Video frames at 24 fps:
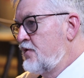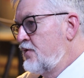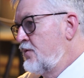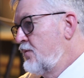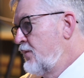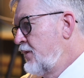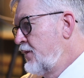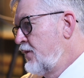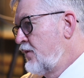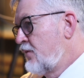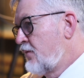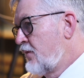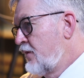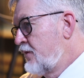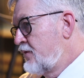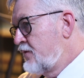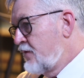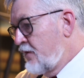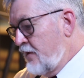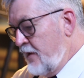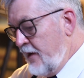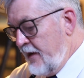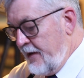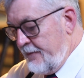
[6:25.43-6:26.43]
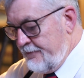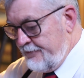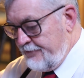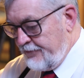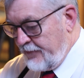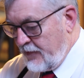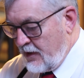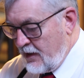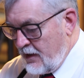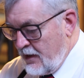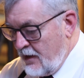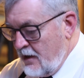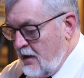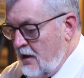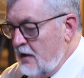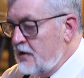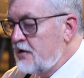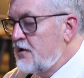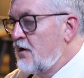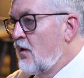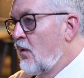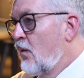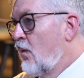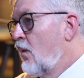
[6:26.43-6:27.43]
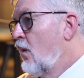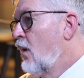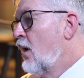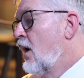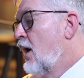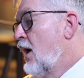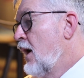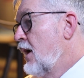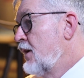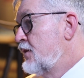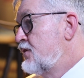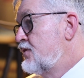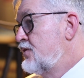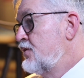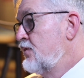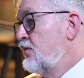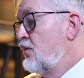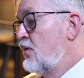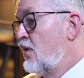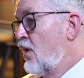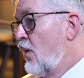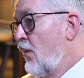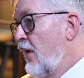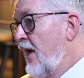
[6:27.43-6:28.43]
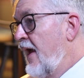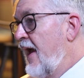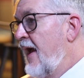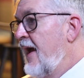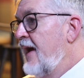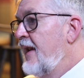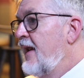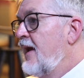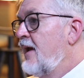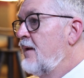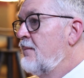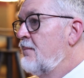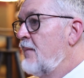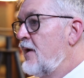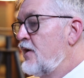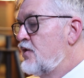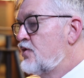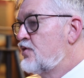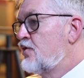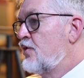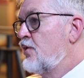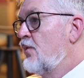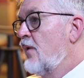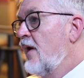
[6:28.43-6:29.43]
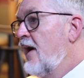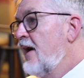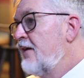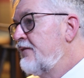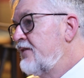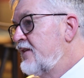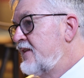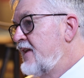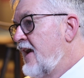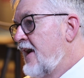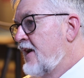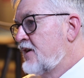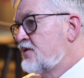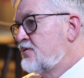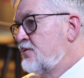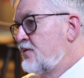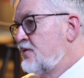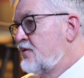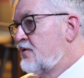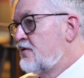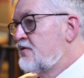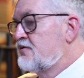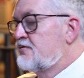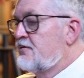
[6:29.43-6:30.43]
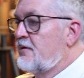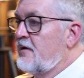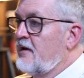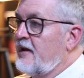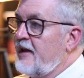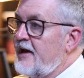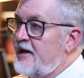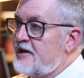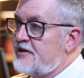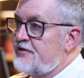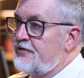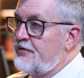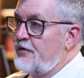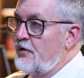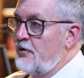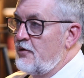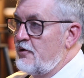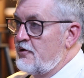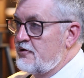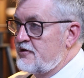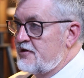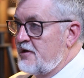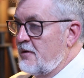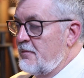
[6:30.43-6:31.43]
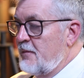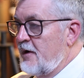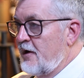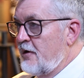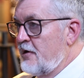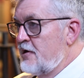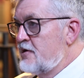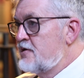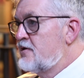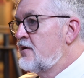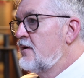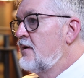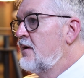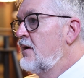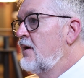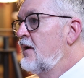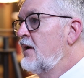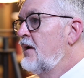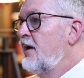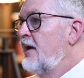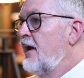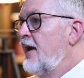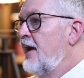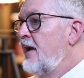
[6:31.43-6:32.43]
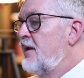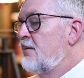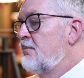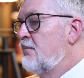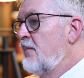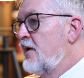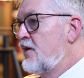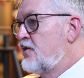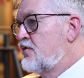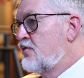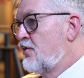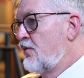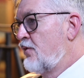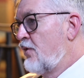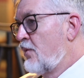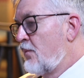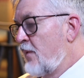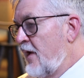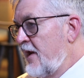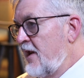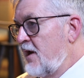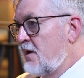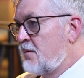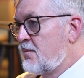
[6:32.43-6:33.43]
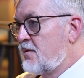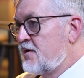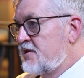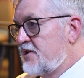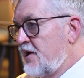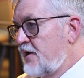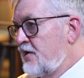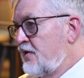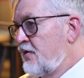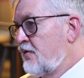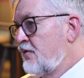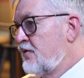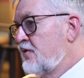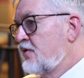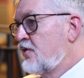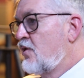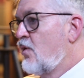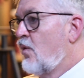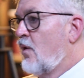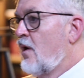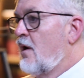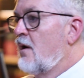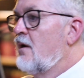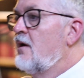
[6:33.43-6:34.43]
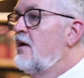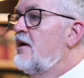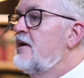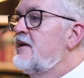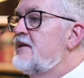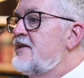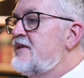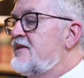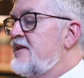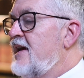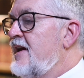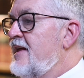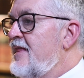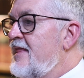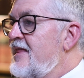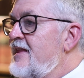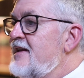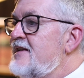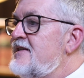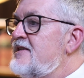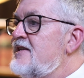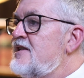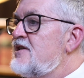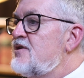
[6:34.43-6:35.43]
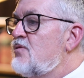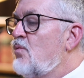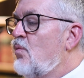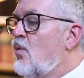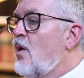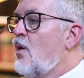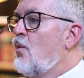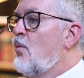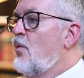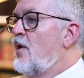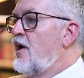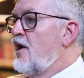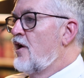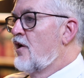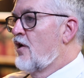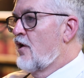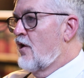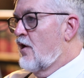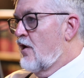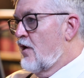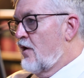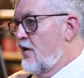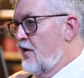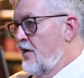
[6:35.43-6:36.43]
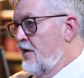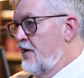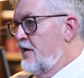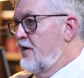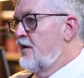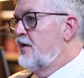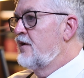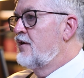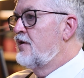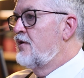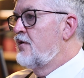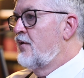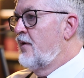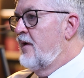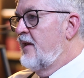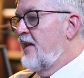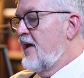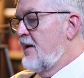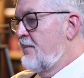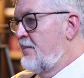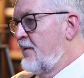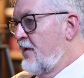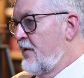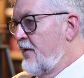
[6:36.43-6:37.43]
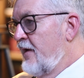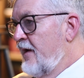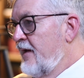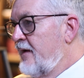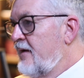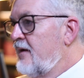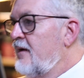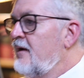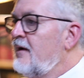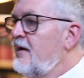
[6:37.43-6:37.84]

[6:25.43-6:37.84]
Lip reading: you and your attorney to go ahead and make sure you have the tax returns for the last few years of the marriage, and make sure you're ready to present to the court to say this is what we earned during that period.